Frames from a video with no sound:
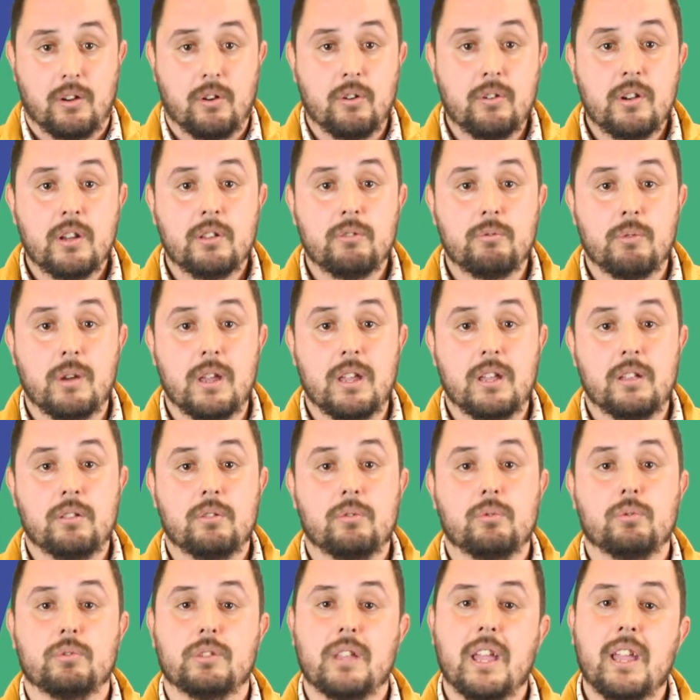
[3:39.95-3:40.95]
correct way
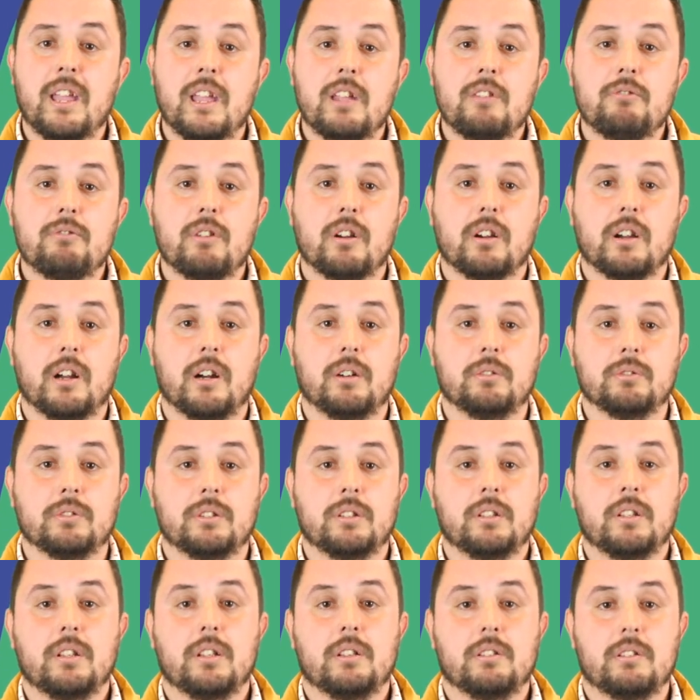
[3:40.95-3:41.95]
to take into
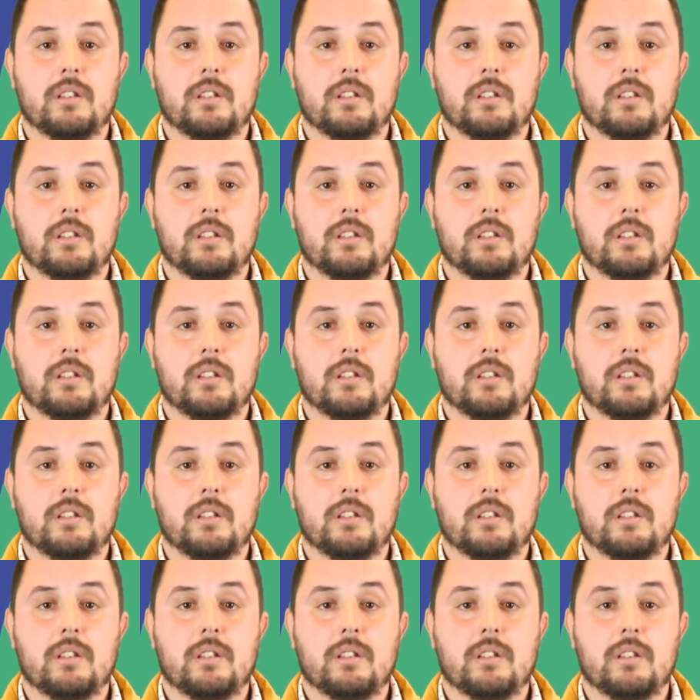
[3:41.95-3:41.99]
account